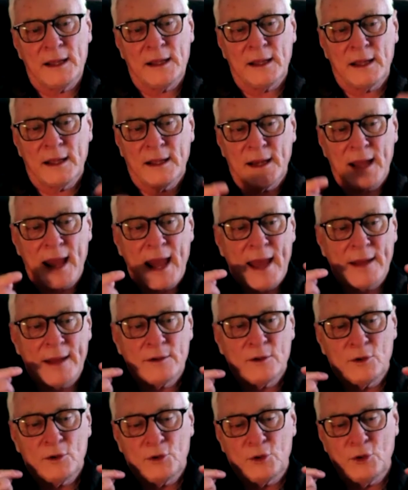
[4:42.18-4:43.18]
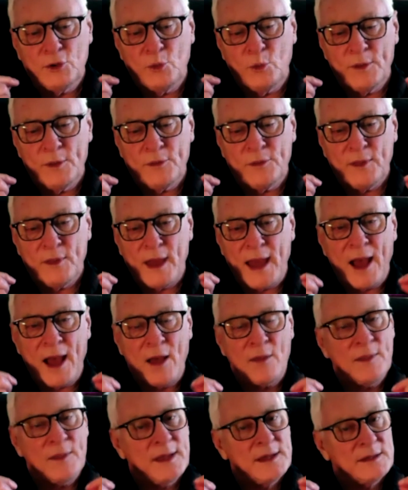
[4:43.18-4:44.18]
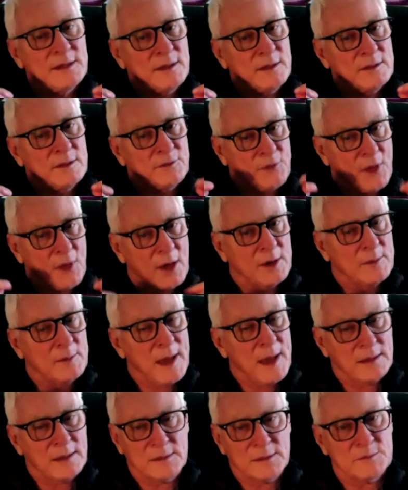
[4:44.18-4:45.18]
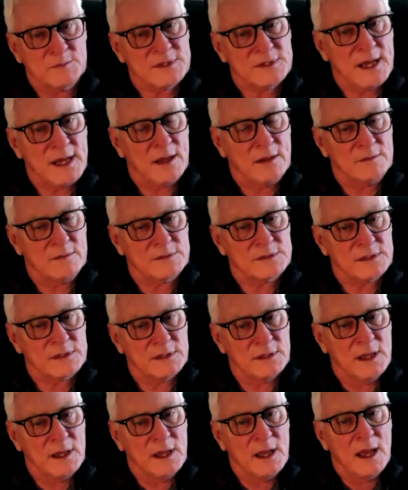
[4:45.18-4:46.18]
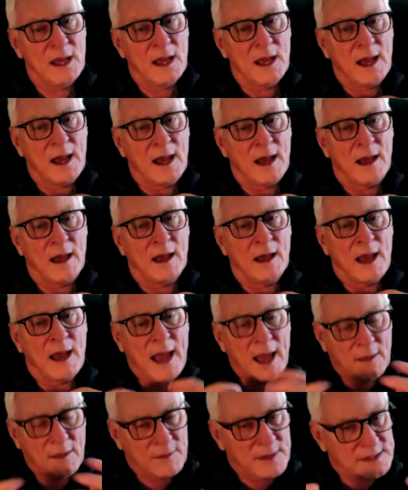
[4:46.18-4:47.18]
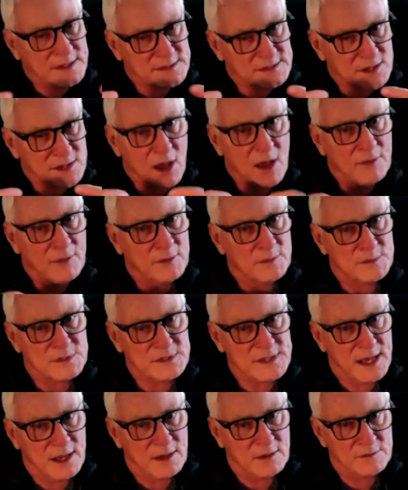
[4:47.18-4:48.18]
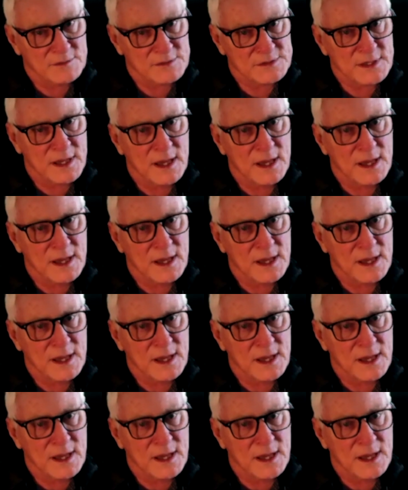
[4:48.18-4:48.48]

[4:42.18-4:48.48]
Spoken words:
it had to do with how they thought about themselves, how they saw themselves.